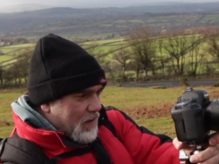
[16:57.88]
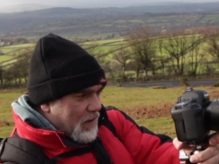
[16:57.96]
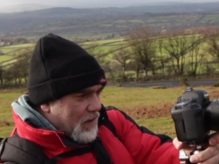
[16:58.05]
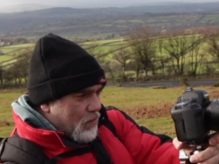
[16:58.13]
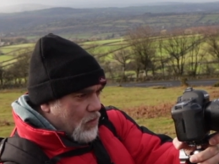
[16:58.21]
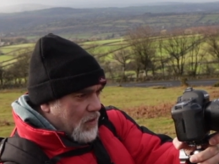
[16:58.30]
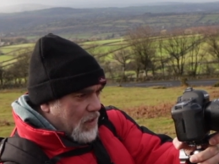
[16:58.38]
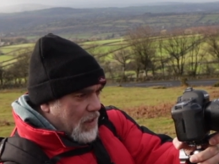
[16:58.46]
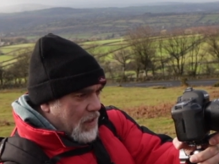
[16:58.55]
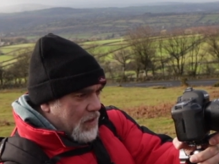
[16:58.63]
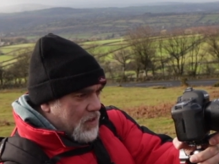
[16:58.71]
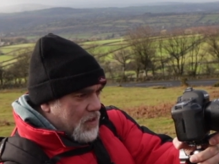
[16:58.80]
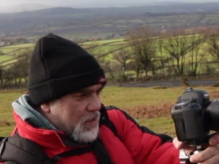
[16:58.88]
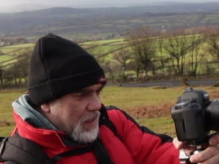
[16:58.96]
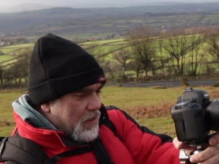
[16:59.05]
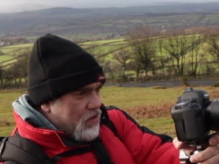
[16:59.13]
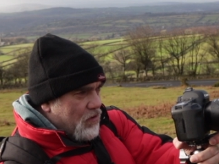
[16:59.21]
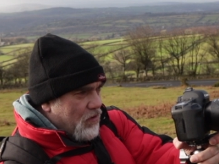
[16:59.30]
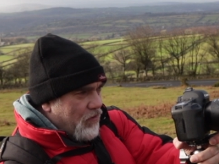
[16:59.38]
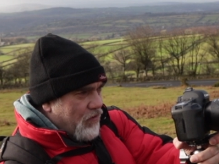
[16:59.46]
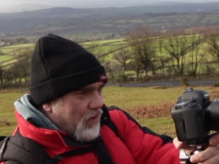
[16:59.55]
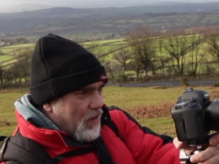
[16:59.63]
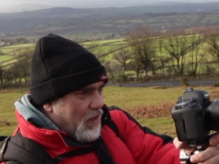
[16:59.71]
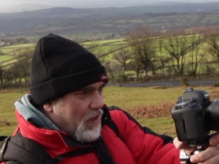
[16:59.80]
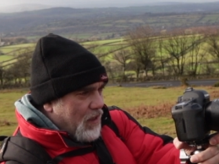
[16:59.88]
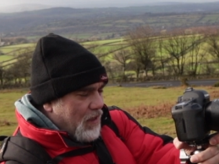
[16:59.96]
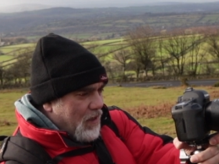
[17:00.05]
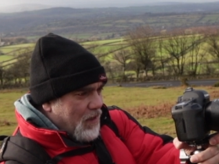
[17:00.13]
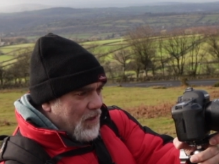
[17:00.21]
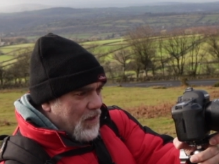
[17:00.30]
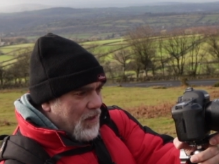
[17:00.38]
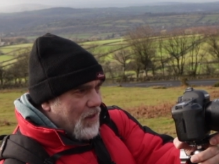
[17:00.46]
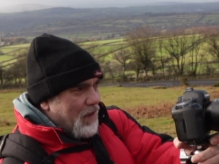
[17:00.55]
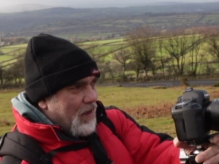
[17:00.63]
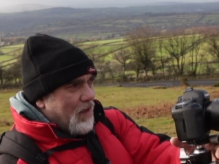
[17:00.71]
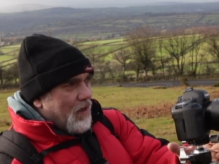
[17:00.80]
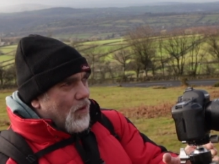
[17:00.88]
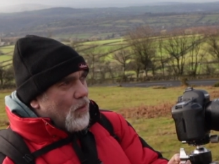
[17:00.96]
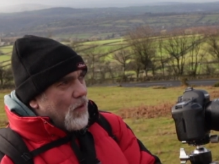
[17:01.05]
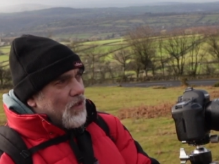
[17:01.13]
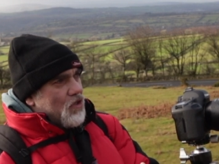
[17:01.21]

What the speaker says: I want to get the center of where